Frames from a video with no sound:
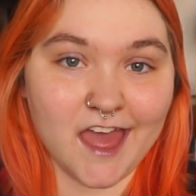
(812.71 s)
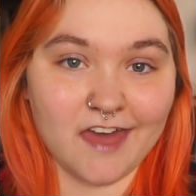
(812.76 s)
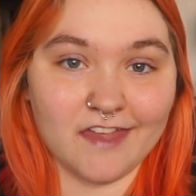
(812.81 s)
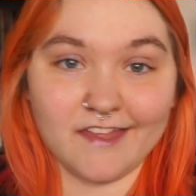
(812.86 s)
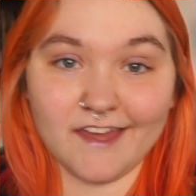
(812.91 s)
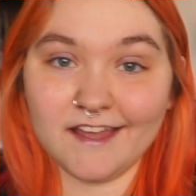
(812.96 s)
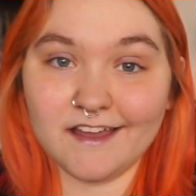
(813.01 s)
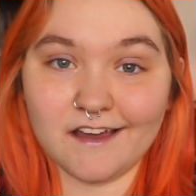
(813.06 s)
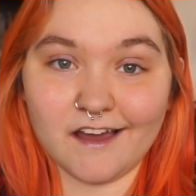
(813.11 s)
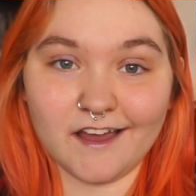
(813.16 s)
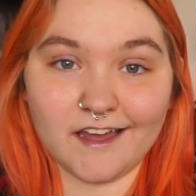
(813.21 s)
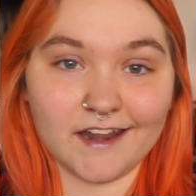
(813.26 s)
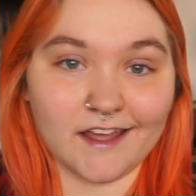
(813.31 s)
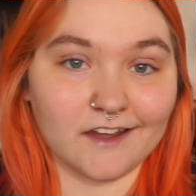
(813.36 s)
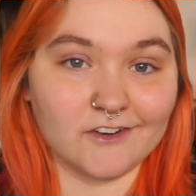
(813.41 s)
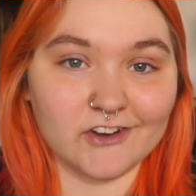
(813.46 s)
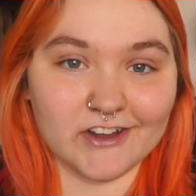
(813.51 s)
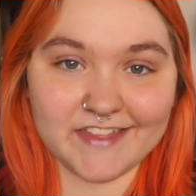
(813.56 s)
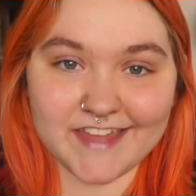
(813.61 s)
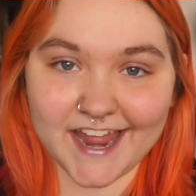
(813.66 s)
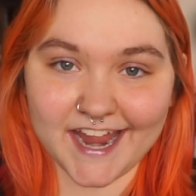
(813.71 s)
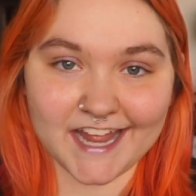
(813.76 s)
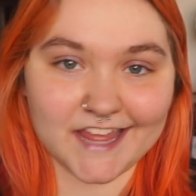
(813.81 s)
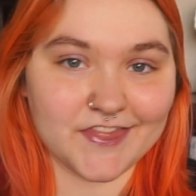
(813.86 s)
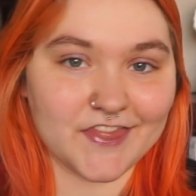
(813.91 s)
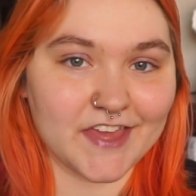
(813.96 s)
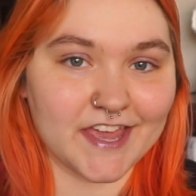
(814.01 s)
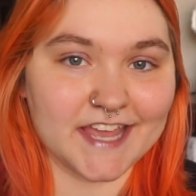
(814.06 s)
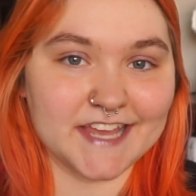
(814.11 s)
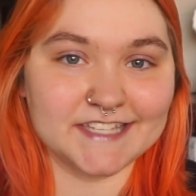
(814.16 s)
Thank God Henry
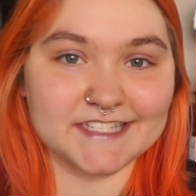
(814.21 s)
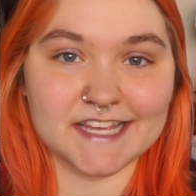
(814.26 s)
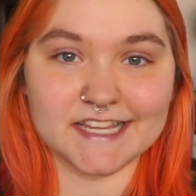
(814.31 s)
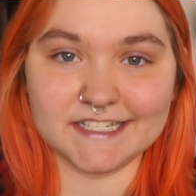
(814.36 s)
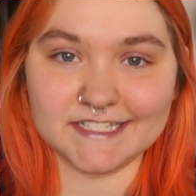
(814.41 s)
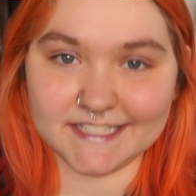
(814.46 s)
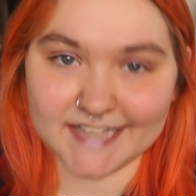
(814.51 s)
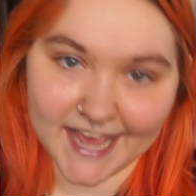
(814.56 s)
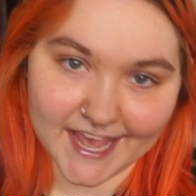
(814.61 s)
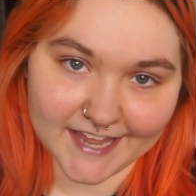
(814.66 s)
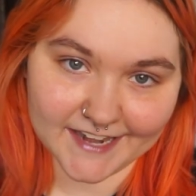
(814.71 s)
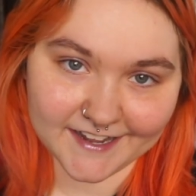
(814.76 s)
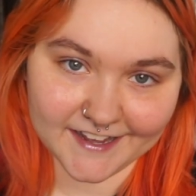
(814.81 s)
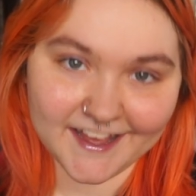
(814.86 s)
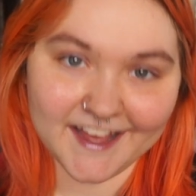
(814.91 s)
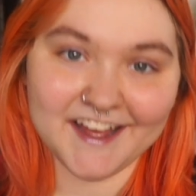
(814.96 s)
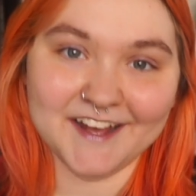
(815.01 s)
VIII is dead.